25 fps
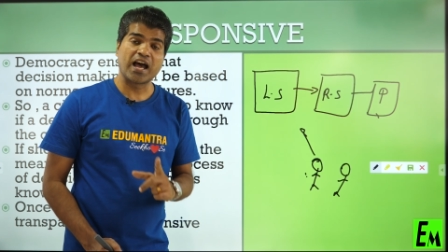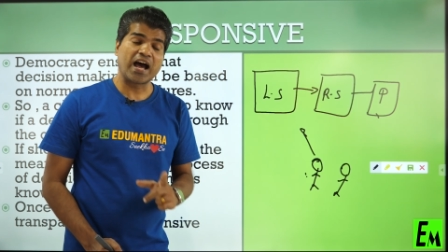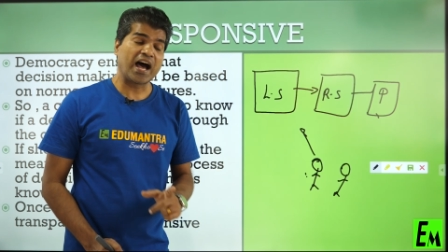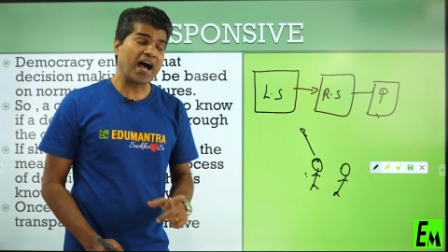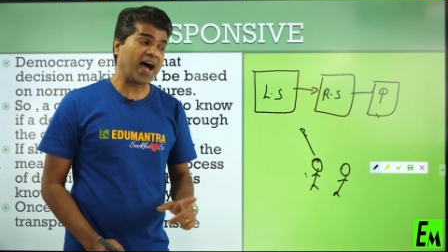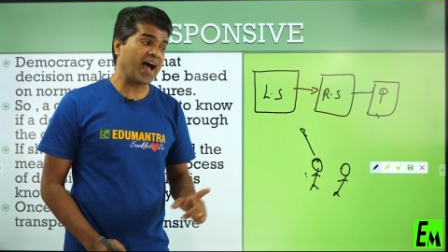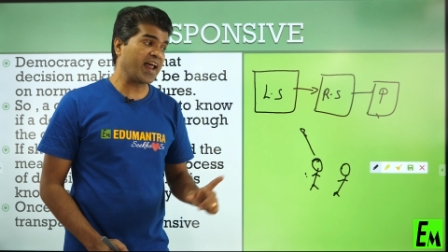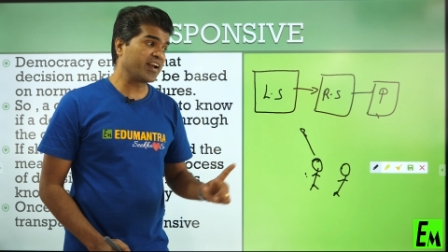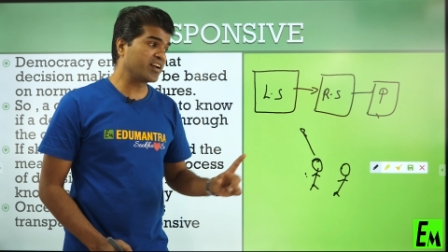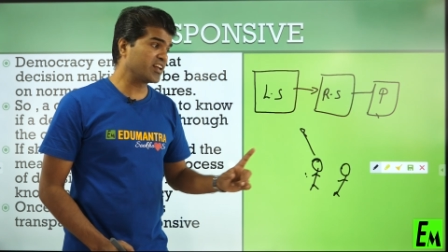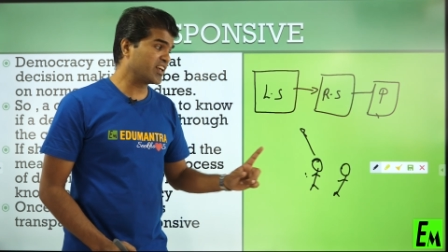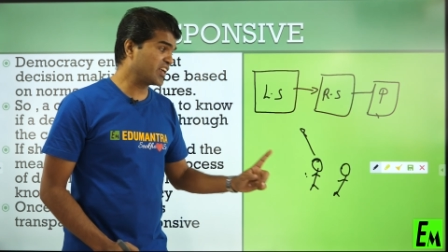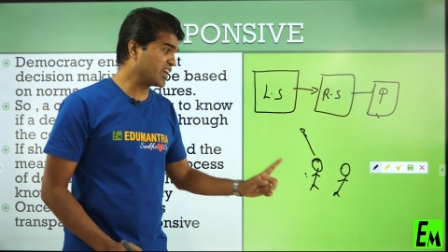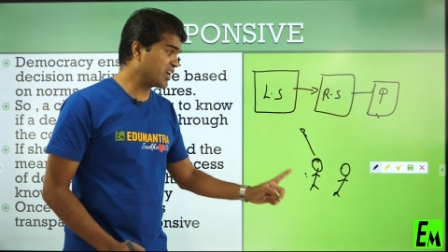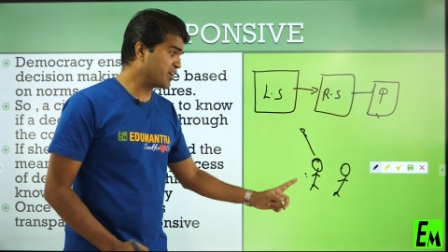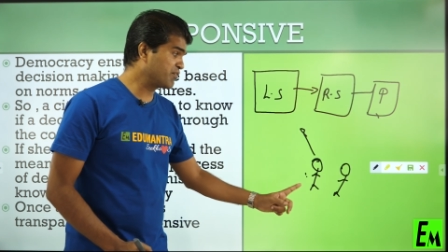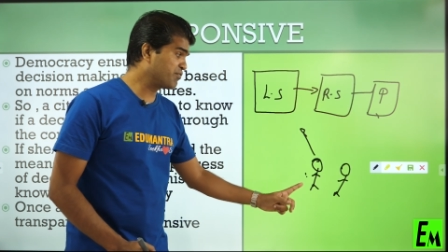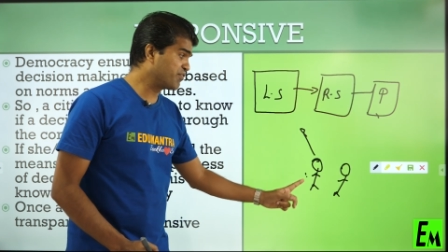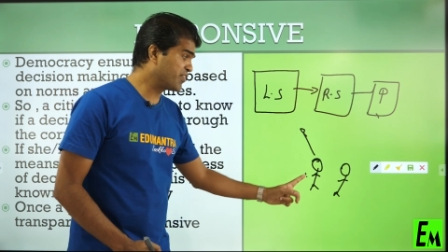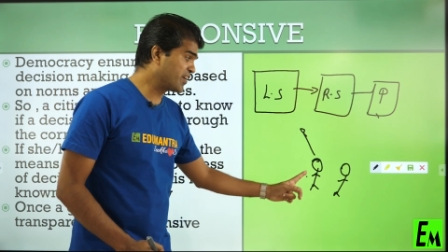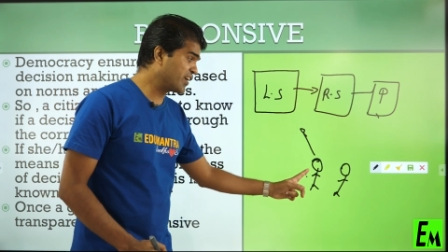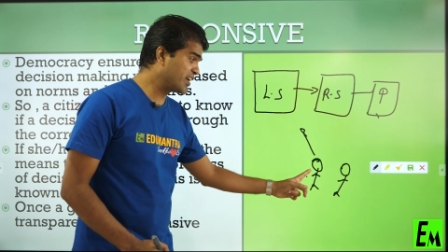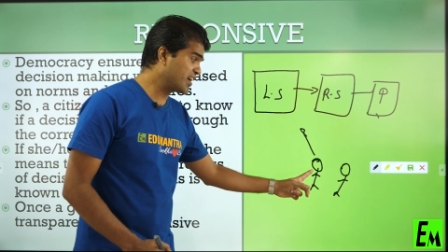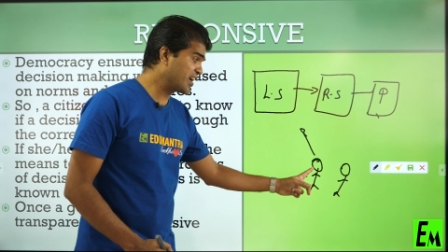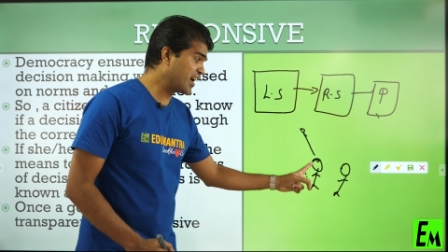and
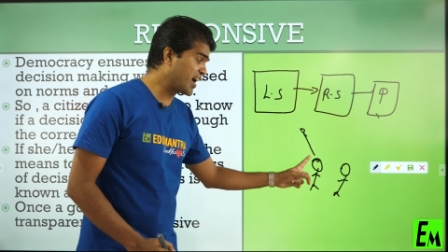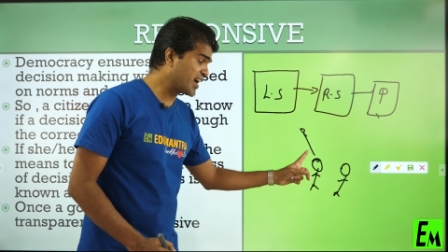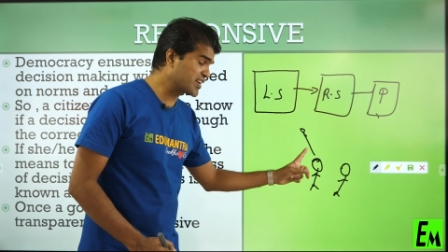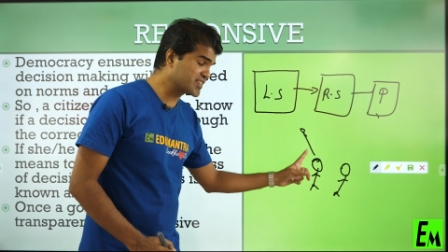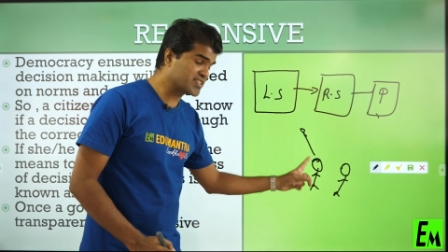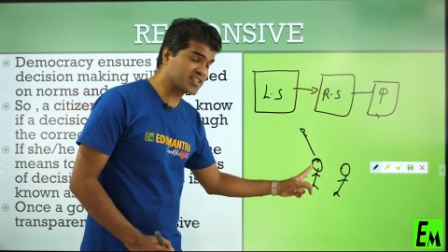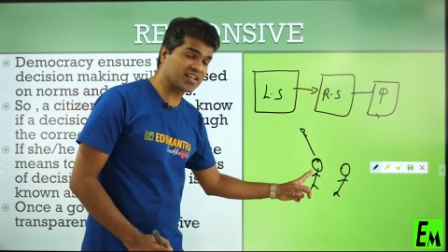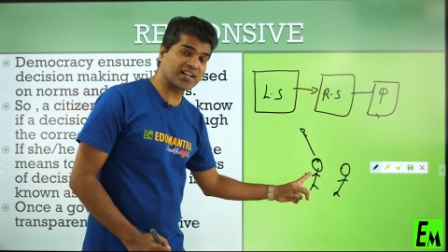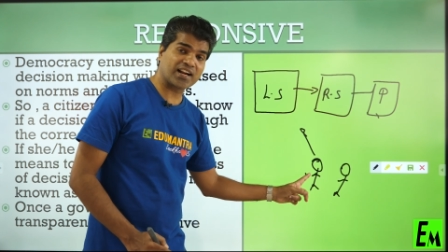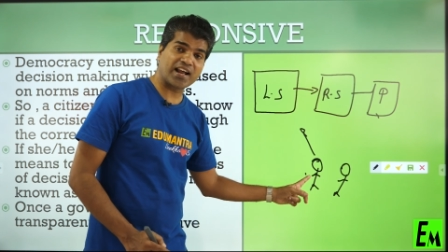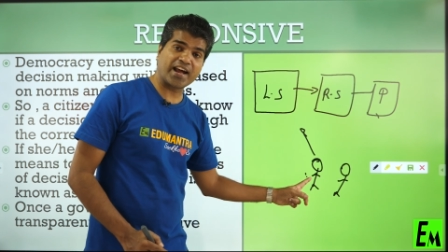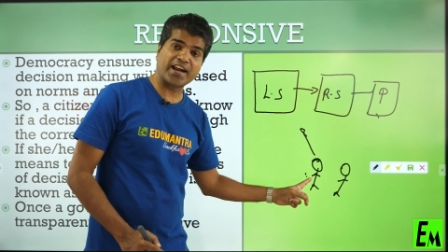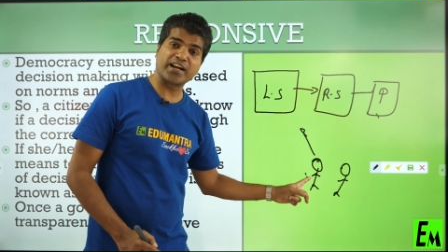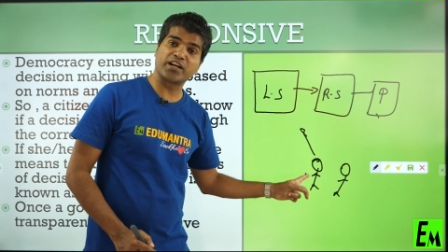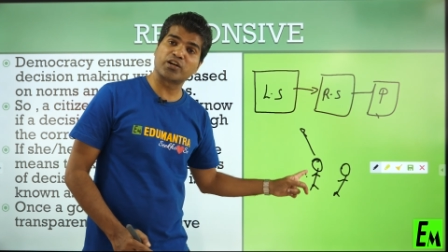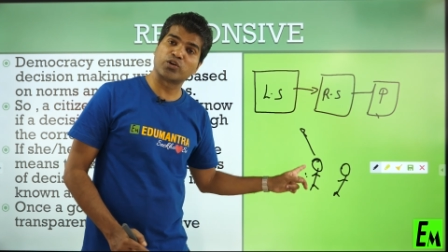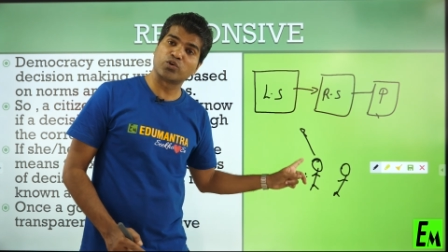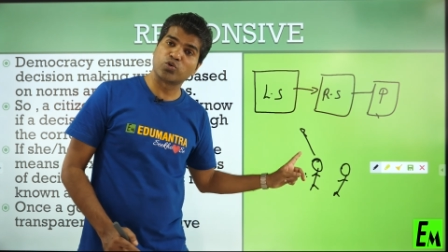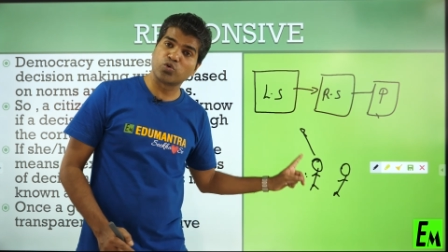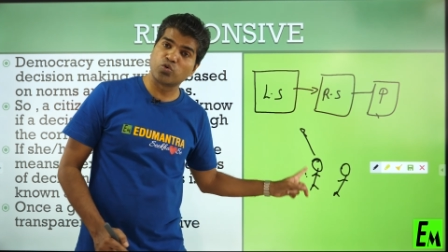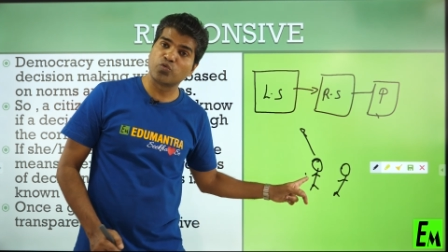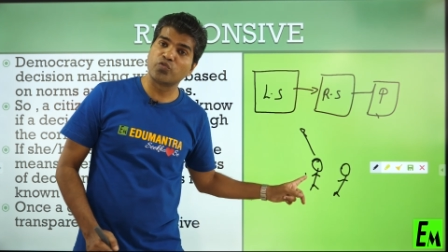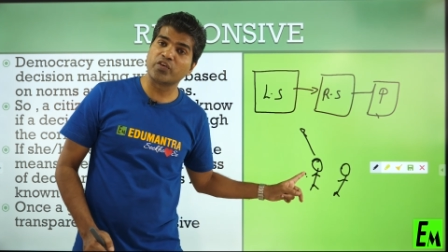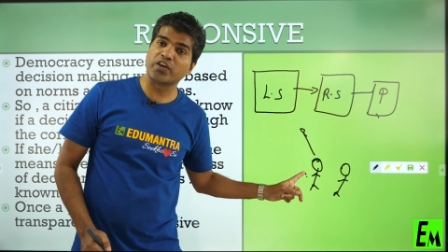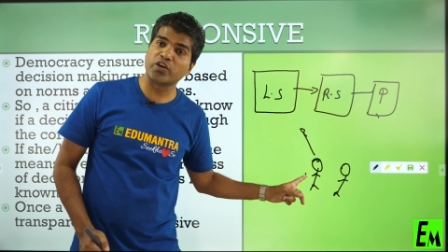if he has the right,
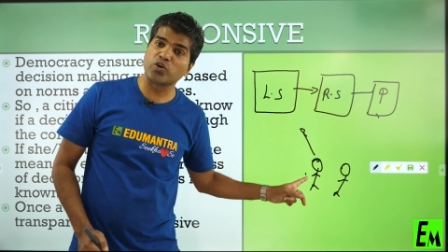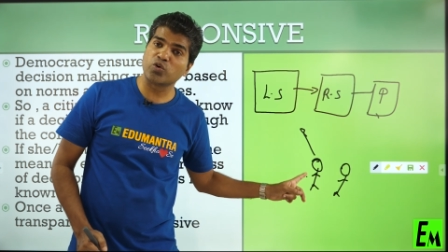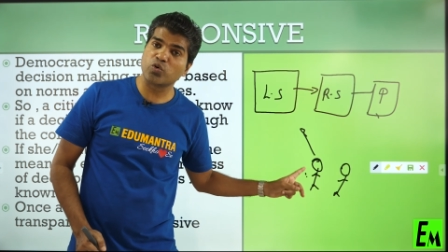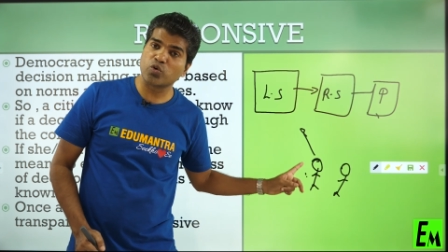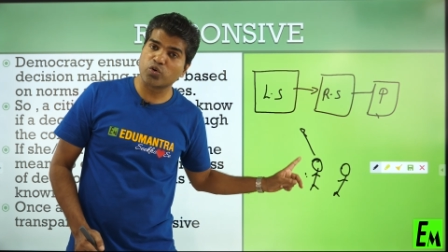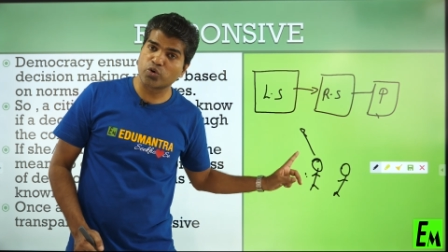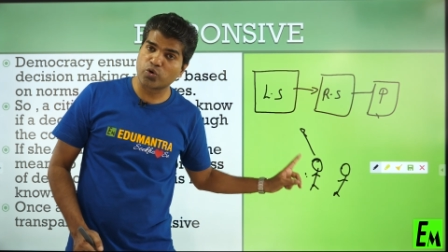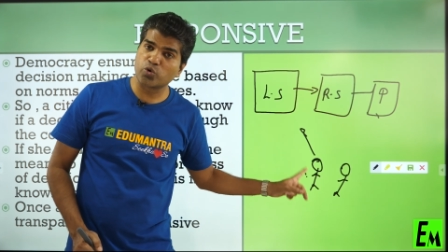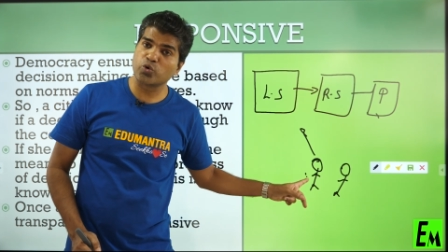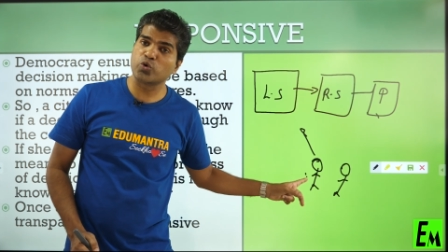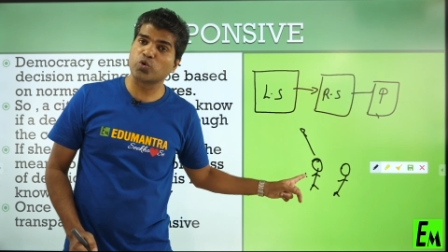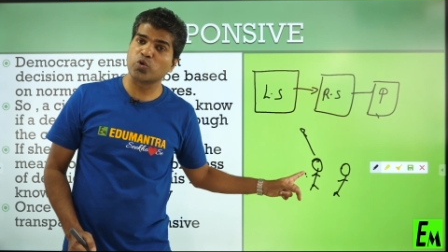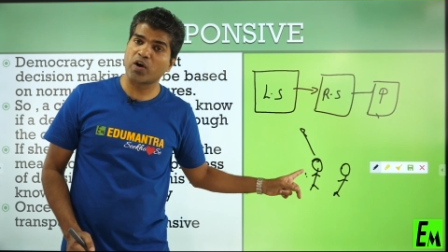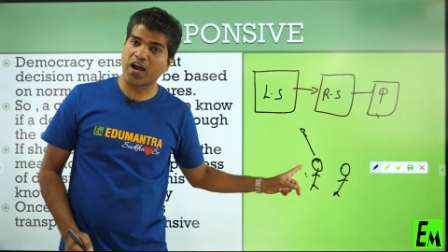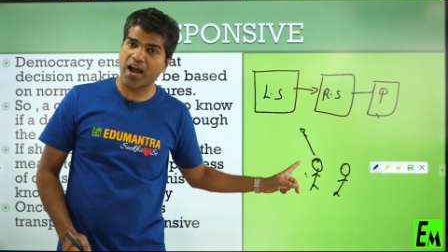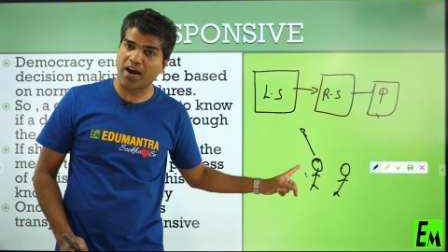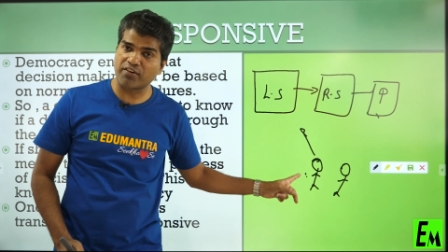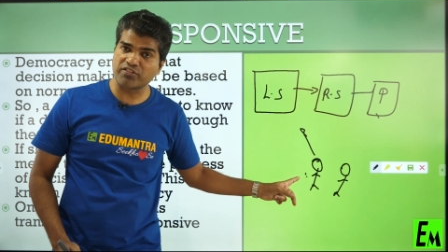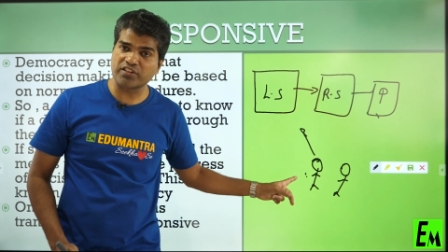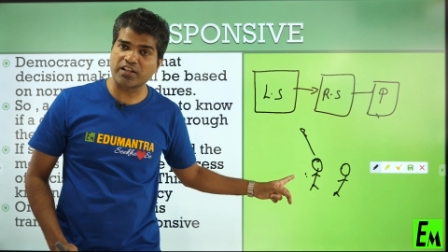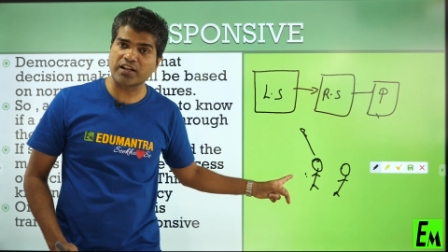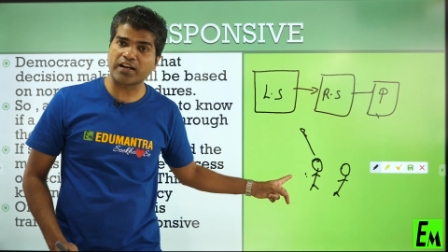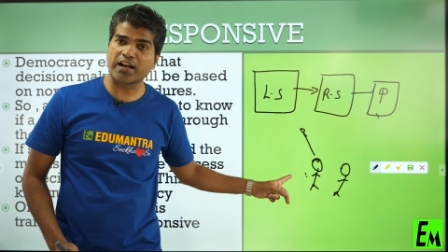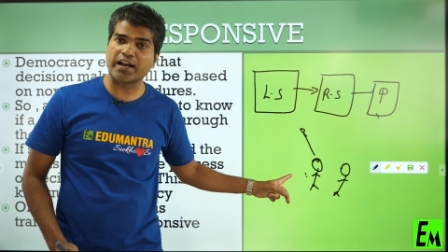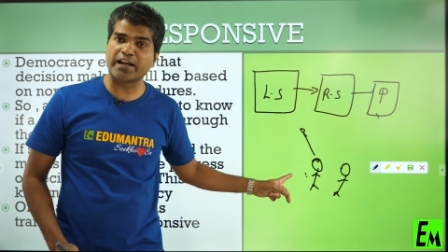do you
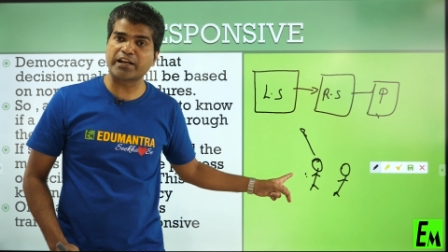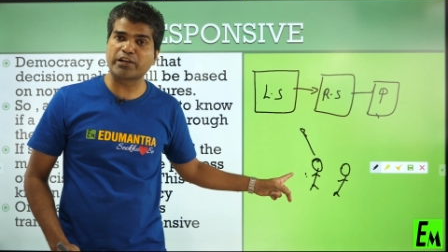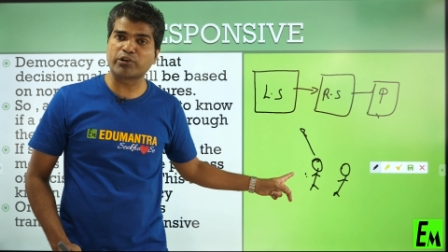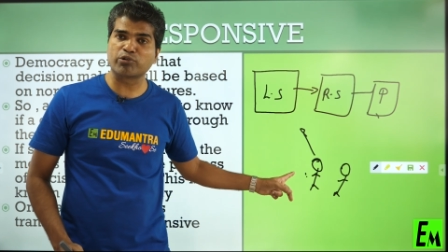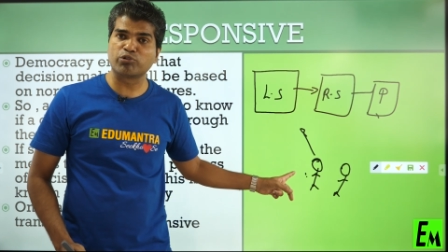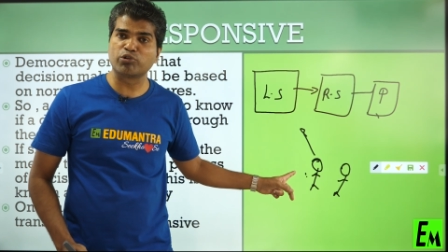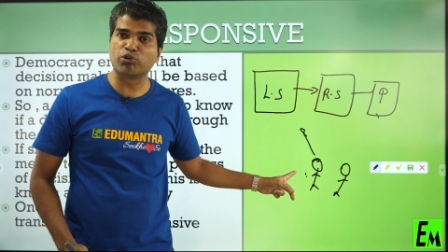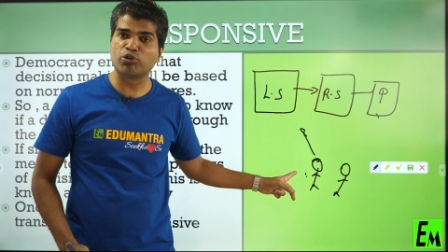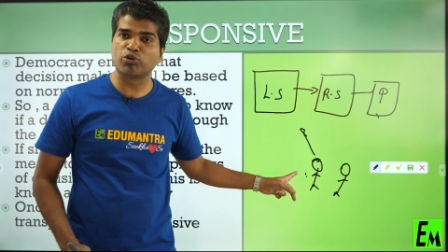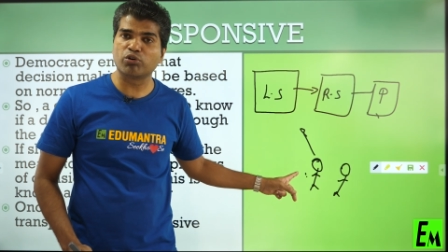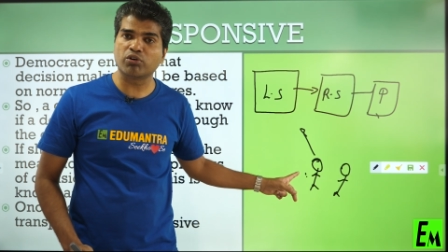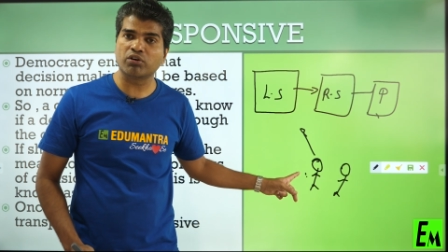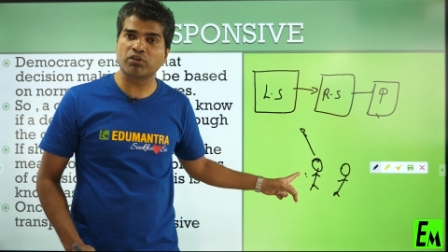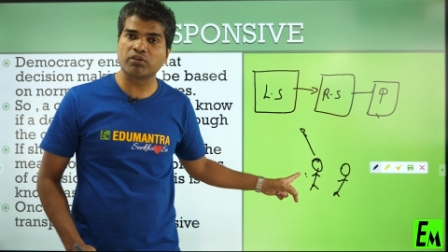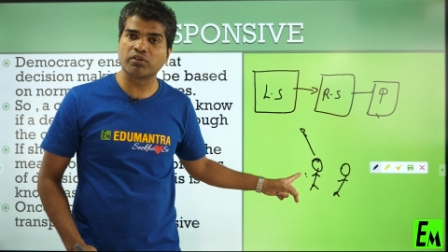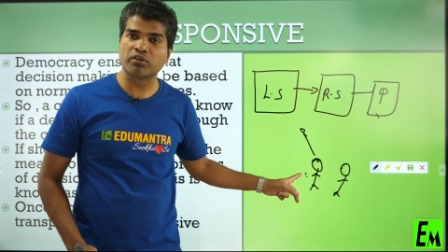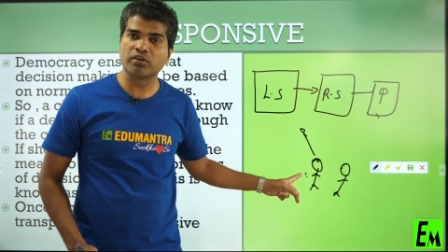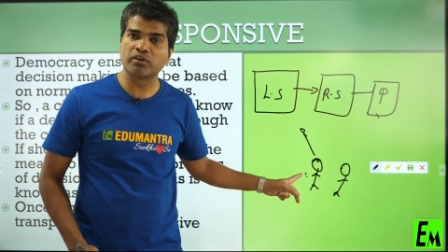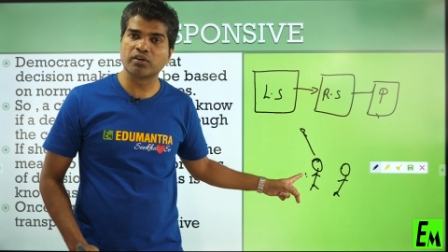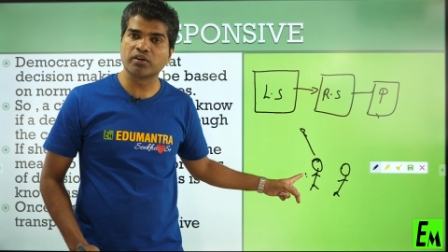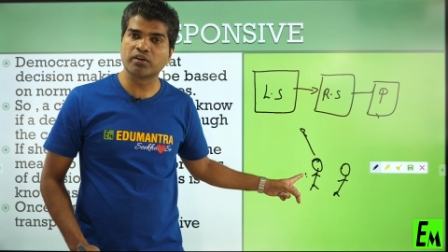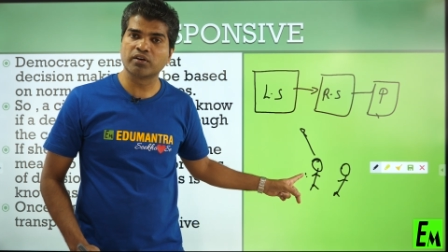have the right to know?